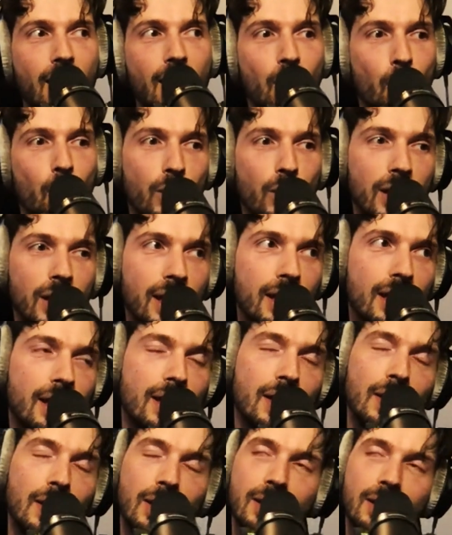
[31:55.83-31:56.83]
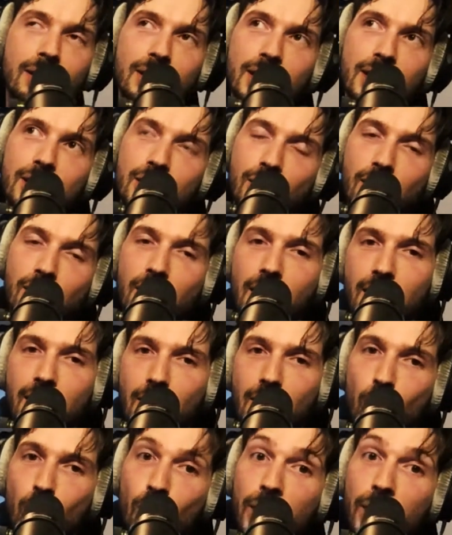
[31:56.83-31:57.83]
we need to
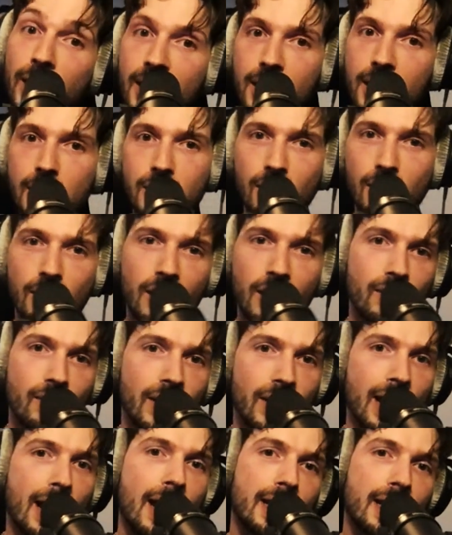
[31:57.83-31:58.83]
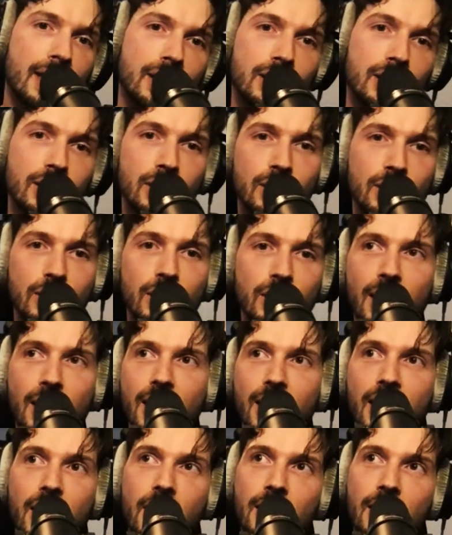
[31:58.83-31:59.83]
like it. We need to love it. I need to
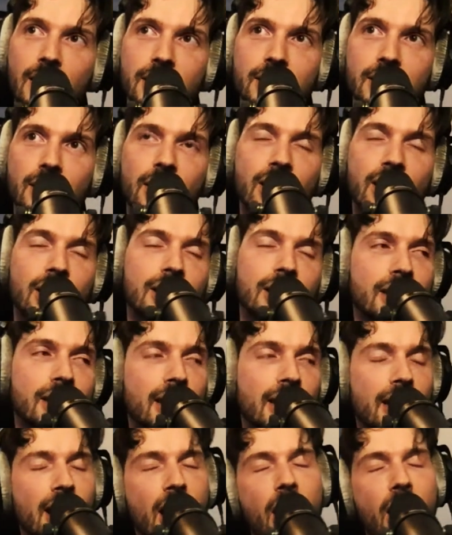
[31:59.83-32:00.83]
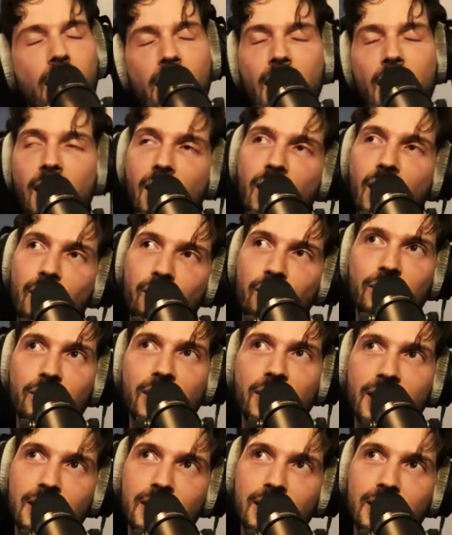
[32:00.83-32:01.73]
hear the song and say, oh, I love this